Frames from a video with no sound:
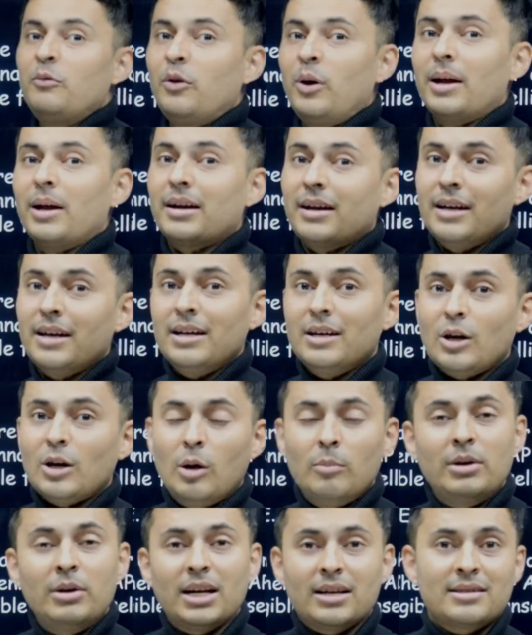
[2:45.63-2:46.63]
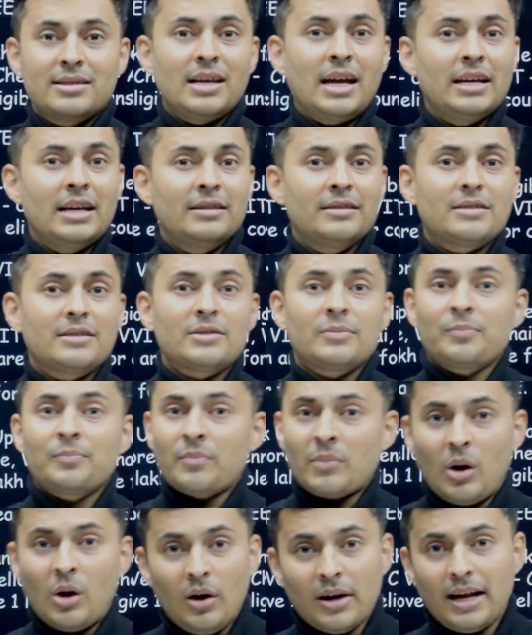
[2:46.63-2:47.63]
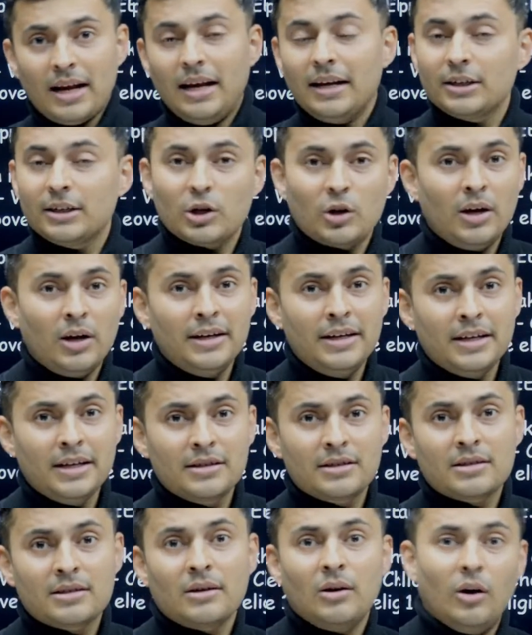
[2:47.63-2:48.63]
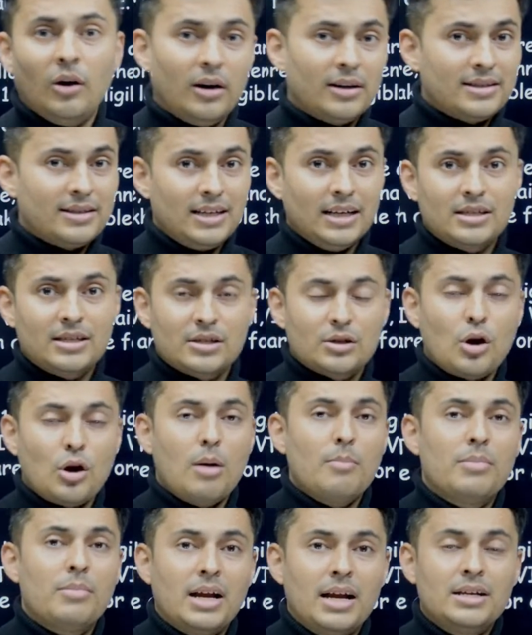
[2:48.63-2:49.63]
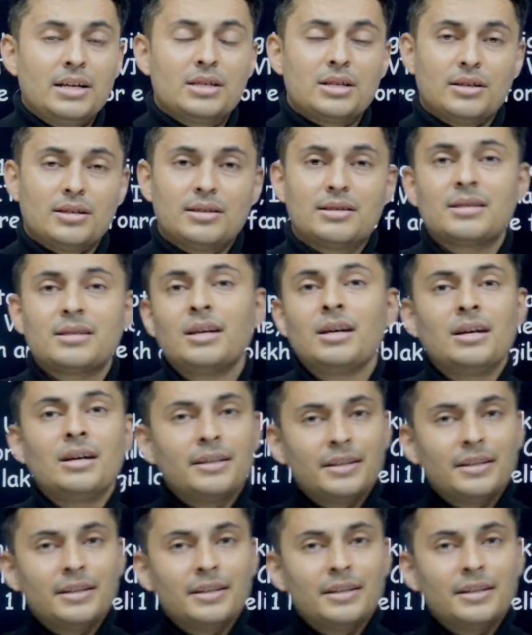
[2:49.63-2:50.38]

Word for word: for computer science or electronics or such top branches,